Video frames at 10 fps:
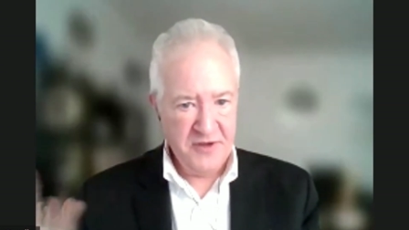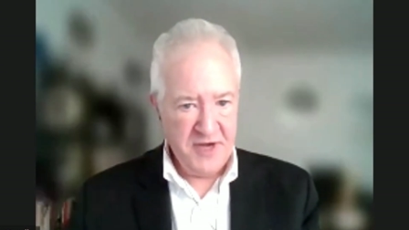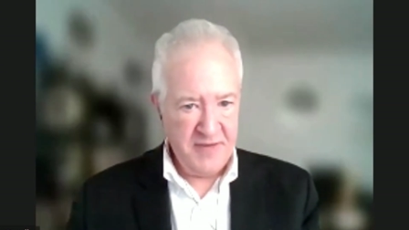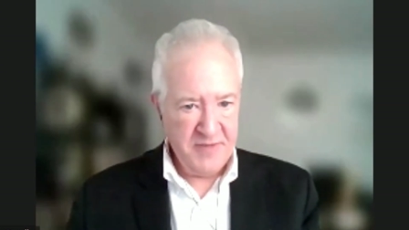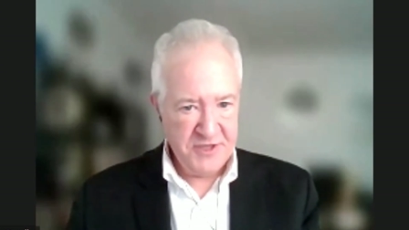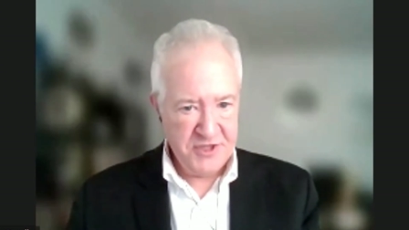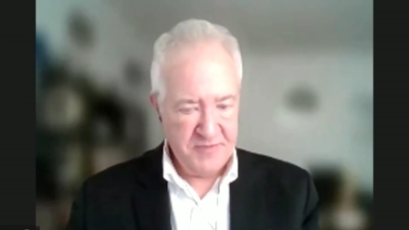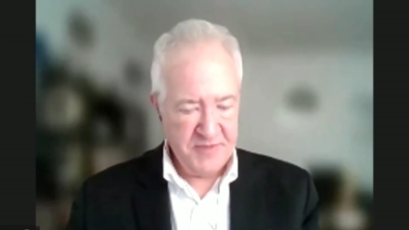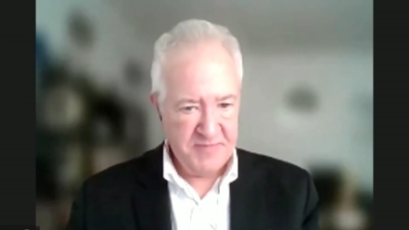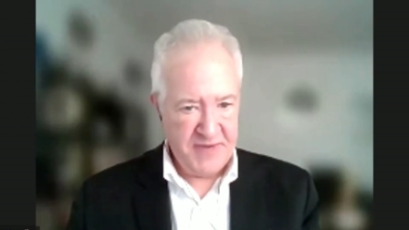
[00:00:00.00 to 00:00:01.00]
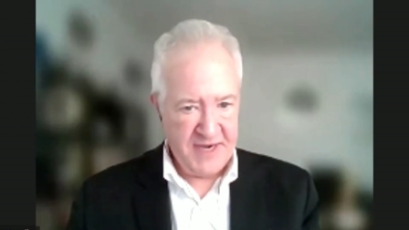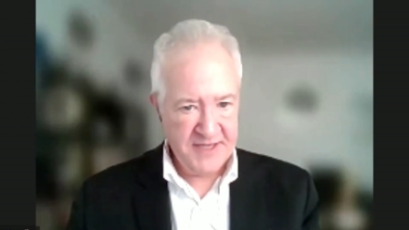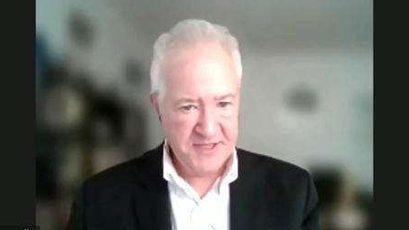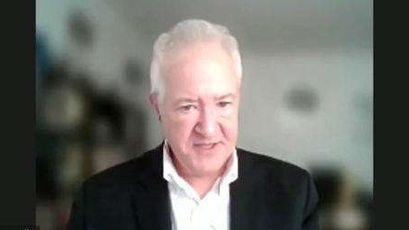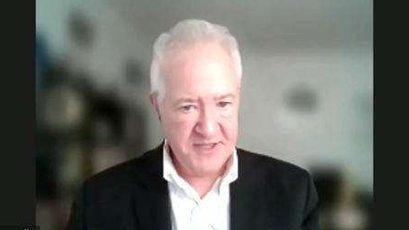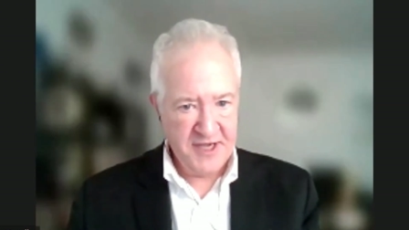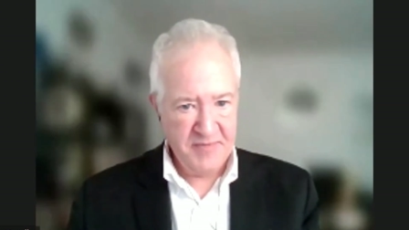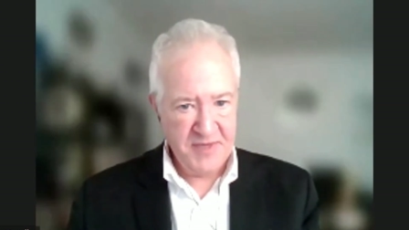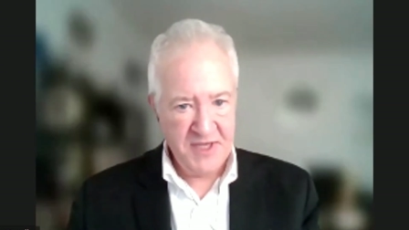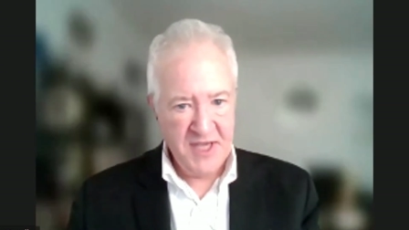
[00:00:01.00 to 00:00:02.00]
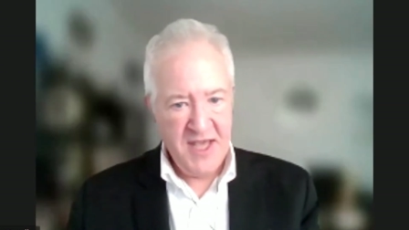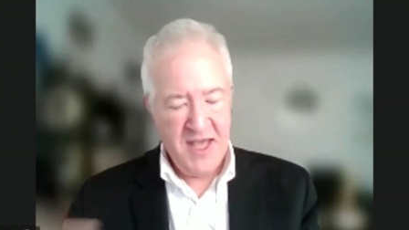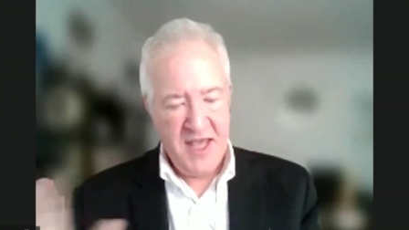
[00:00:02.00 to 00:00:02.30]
the name of the ship is passed to the enemy,